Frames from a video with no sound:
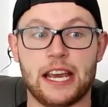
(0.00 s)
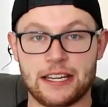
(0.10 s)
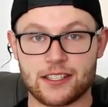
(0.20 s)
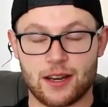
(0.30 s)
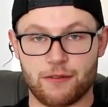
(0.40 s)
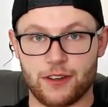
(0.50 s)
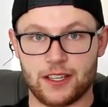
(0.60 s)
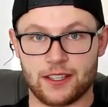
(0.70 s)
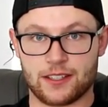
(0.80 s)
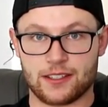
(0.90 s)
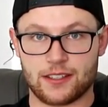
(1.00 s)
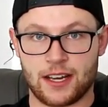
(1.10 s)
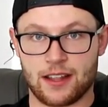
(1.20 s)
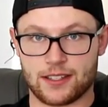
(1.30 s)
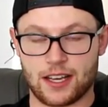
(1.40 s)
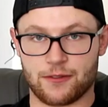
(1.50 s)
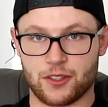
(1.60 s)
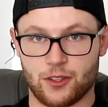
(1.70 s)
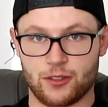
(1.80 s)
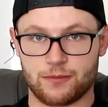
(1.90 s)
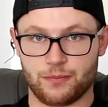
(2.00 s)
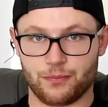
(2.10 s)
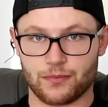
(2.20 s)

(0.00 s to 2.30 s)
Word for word: Anytime Fitness uh, this afternoon.